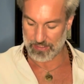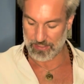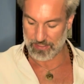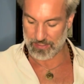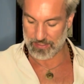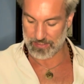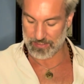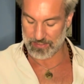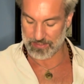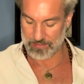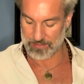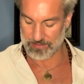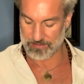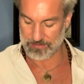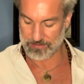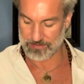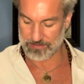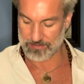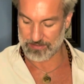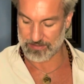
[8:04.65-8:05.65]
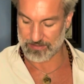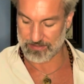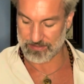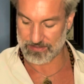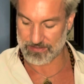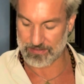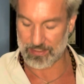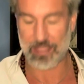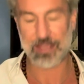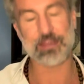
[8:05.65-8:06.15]
And
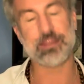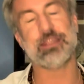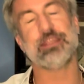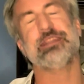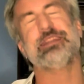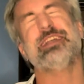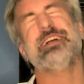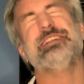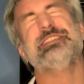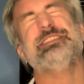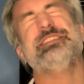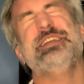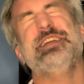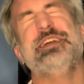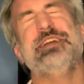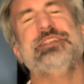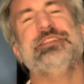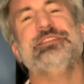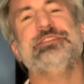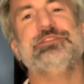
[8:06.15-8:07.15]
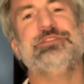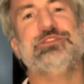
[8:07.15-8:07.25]
I think that's it.